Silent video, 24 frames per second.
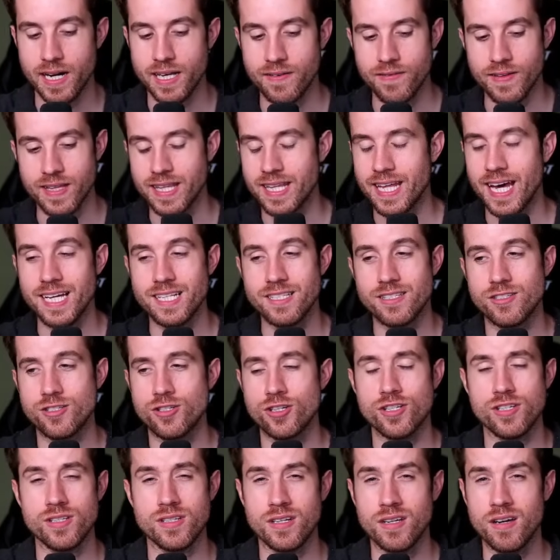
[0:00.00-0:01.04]
That's
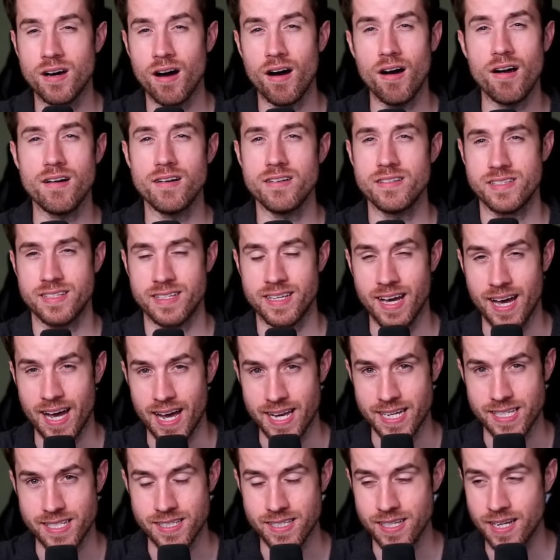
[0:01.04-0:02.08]
just cards,
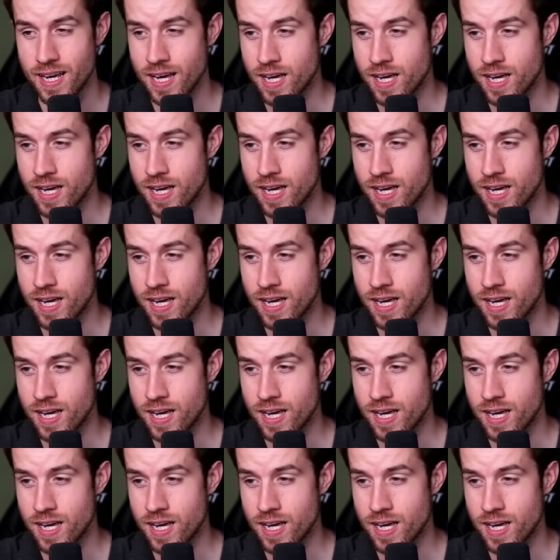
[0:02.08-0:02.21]
guys.